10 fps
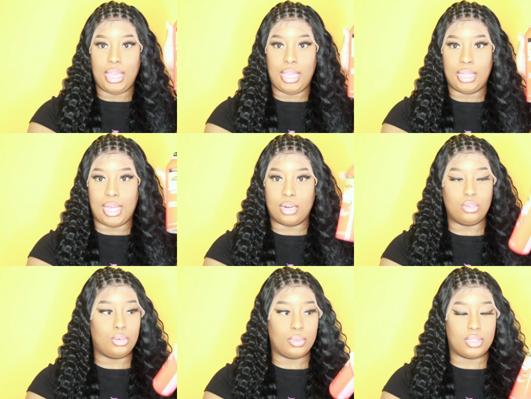and I
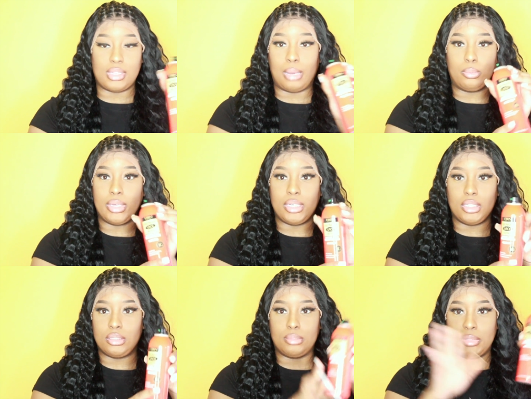don't know where the top went.
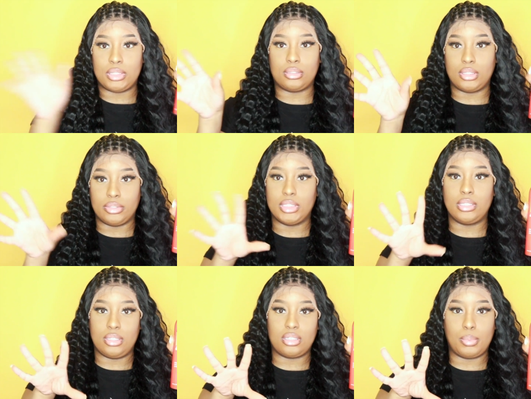It
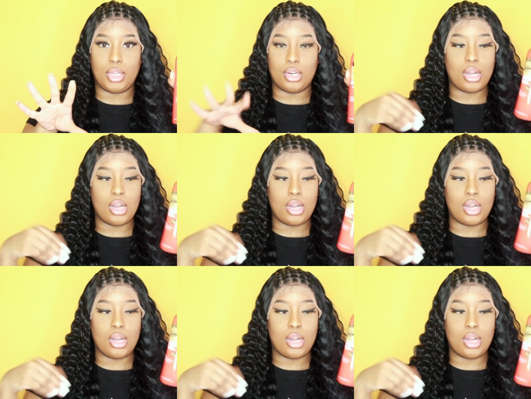mysteriously disappeared.